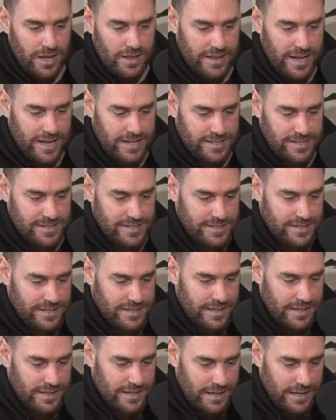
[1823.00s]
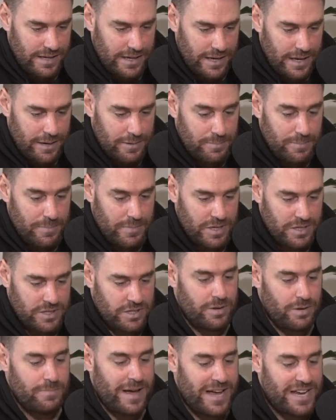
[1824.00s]
that's
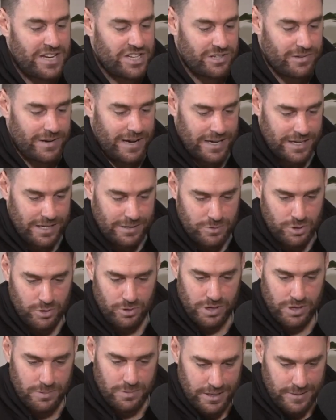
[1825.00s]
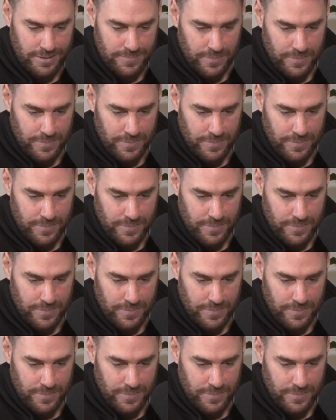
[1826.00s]
Major Artie I'm talking about.